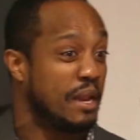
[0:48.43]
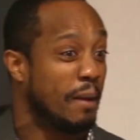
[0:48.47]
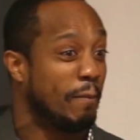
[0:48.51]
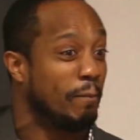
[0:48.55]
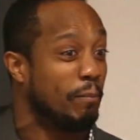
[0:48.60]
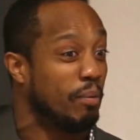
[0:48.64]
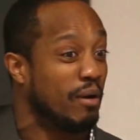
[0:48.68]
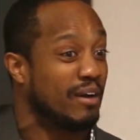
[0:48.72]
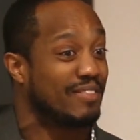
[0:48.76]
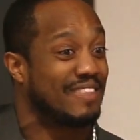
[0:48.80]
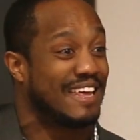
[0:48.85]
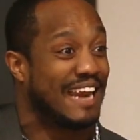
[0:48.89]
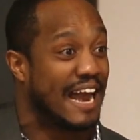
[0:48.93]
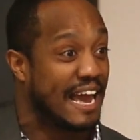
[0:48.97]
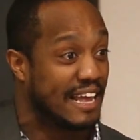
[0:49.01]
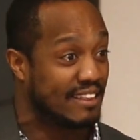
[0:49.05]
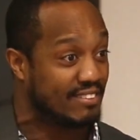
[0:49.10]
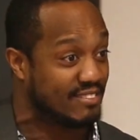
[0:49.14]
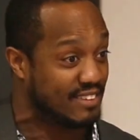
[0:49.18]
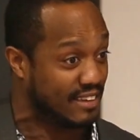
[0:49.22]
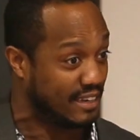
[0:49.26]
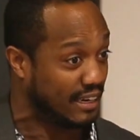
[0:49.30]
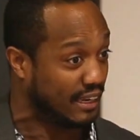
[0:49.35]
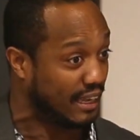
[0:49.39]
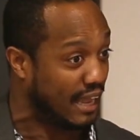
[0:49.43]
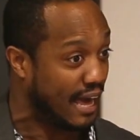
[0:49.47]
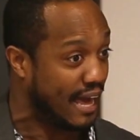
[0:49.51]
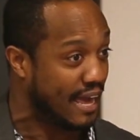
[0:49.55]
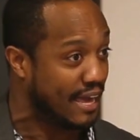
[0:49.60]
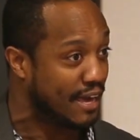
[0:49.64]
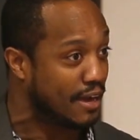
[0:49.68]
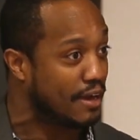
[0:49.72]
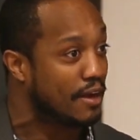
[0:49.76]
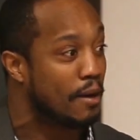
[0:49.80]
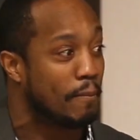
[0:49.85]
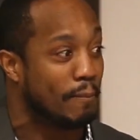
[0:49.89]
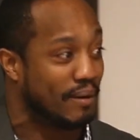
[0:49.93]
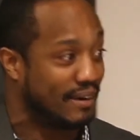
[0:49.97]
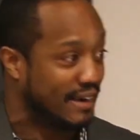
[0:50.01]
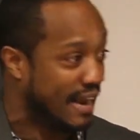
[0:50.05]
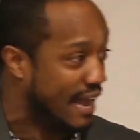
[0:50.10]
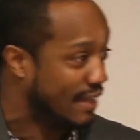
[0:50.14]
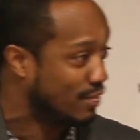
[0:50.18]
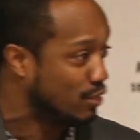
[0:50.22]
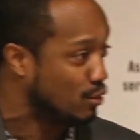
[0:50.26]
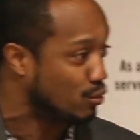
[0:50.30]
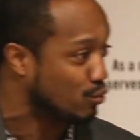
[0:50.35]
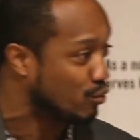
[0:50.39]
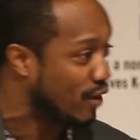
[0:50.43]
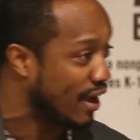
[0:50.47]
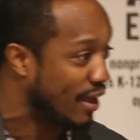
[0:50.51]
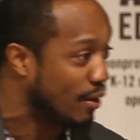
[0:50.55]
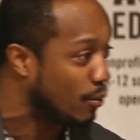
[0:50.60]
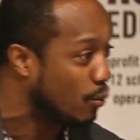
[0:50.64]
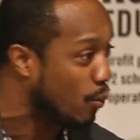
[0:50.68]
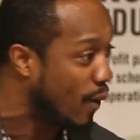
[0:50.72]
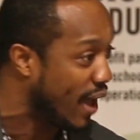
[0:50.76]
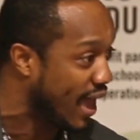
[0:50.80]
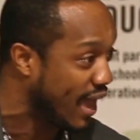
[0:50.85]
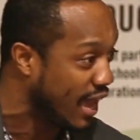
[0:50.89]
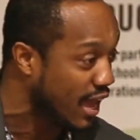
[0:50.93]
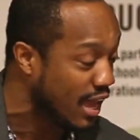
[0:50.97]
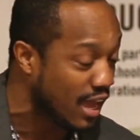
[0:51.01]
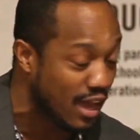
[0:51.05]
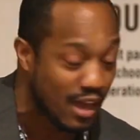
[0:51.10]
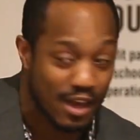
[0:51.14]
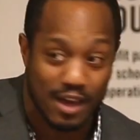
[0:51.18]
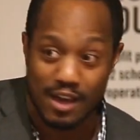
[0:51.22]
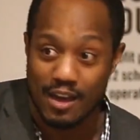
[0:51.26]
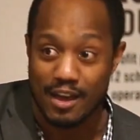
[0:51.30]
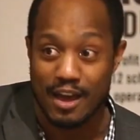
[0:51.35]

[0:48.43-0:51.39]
a book that I did like, but not the right way,